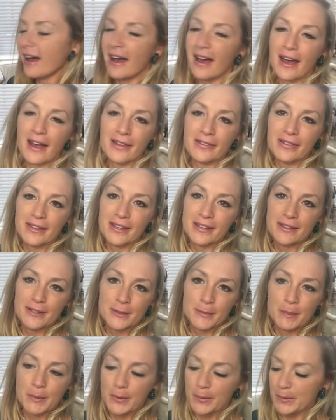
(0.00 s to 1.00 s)
think this
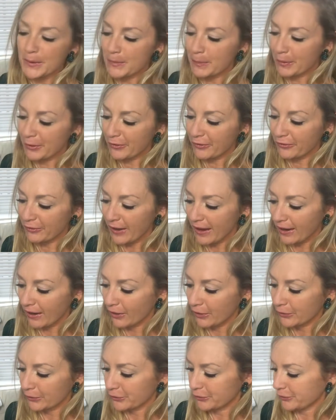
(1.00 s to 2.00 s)
book was
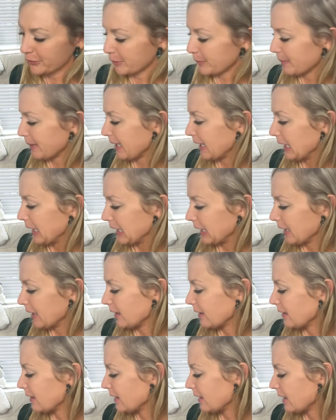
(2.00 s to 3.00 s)
profound for me.
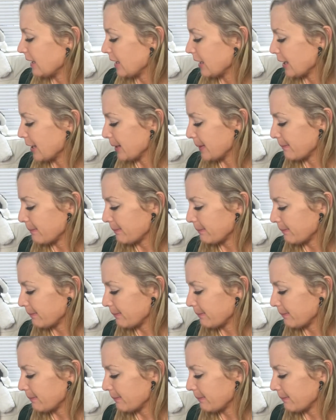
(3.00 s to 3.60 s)
And